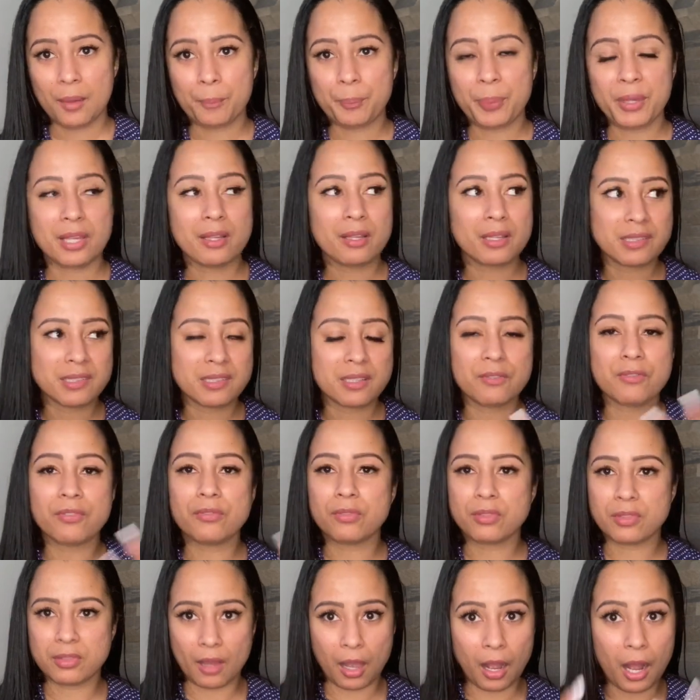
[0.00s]
because of
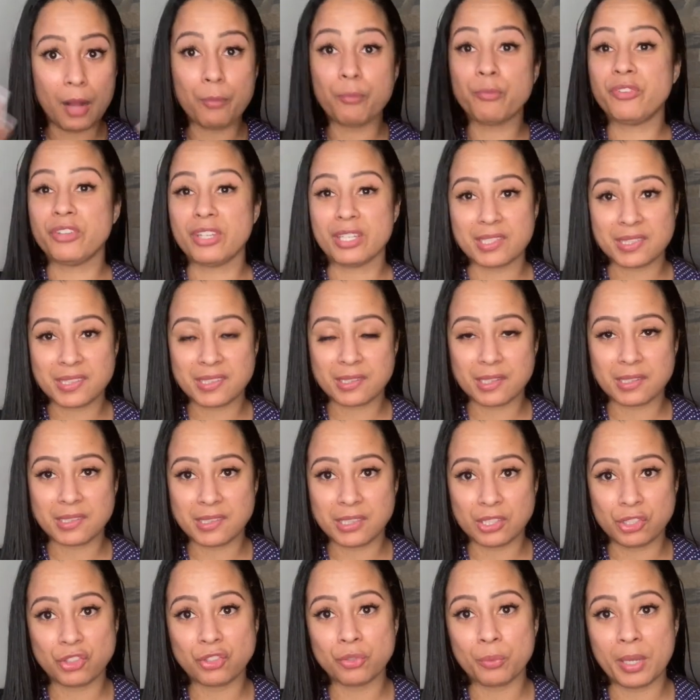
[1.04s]
the obvious
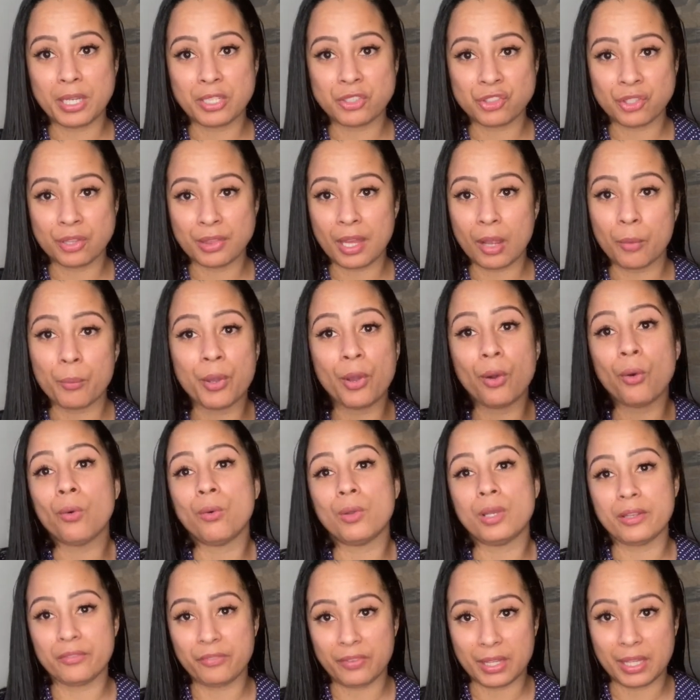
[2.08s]
situation that we're all
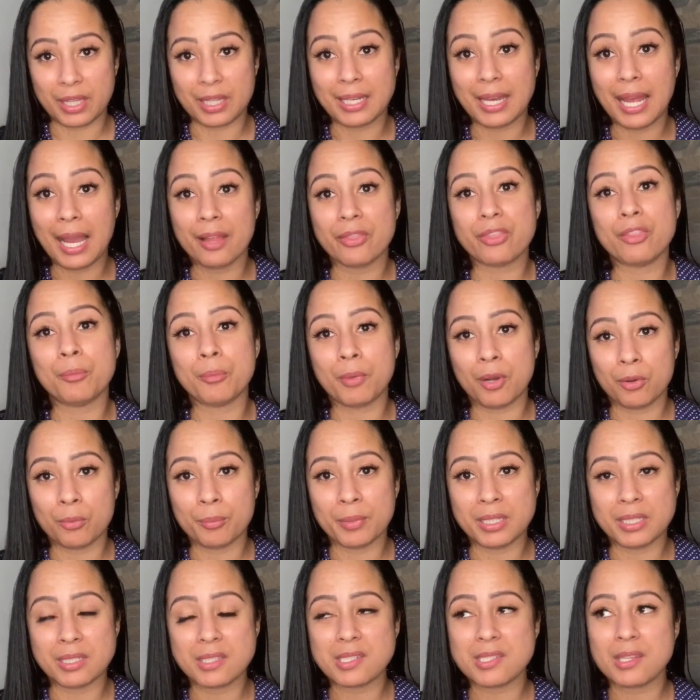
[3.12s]
living in at the
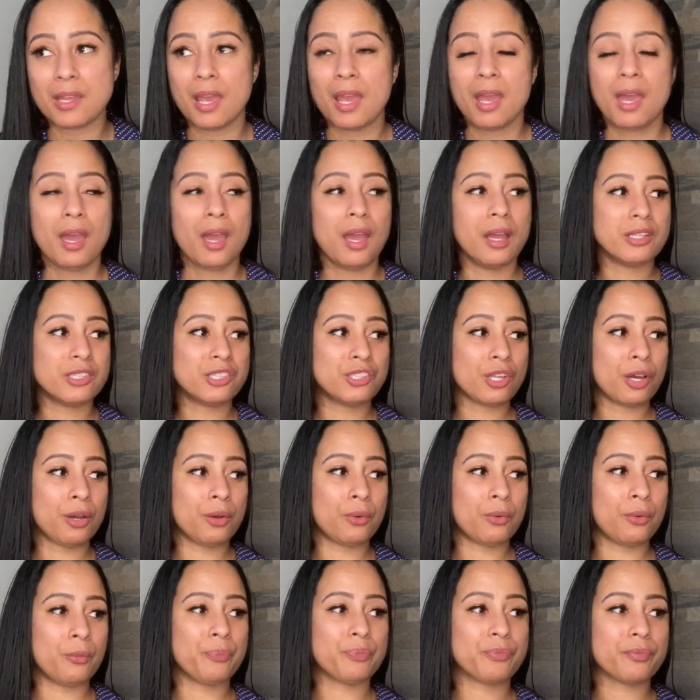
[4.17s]
moment.
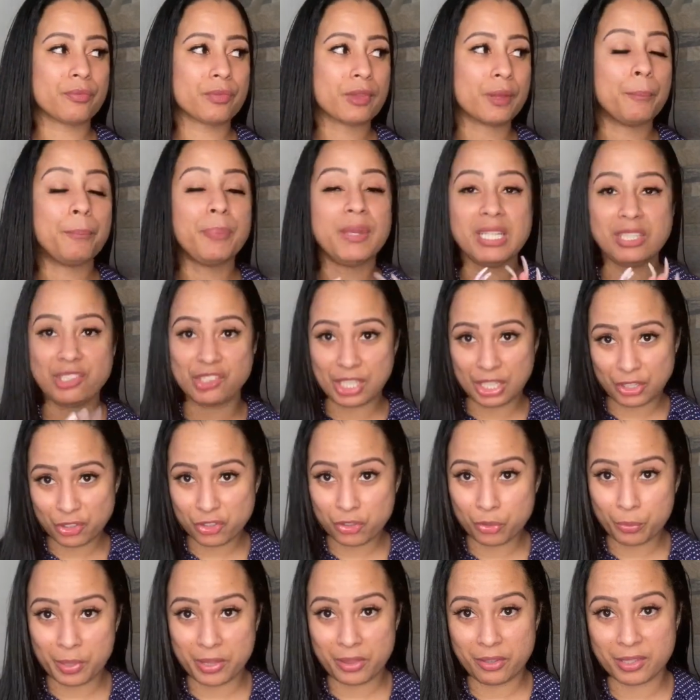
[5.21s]
So be
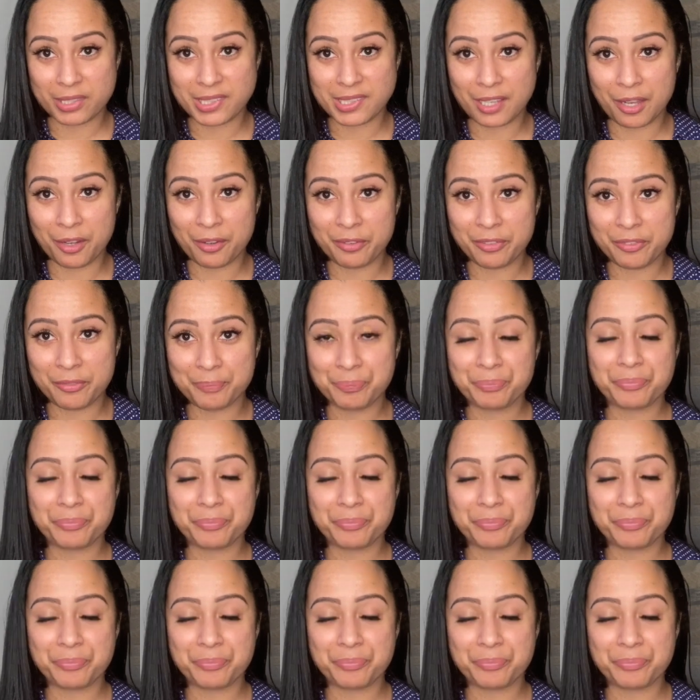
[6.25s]
gentle with yourself.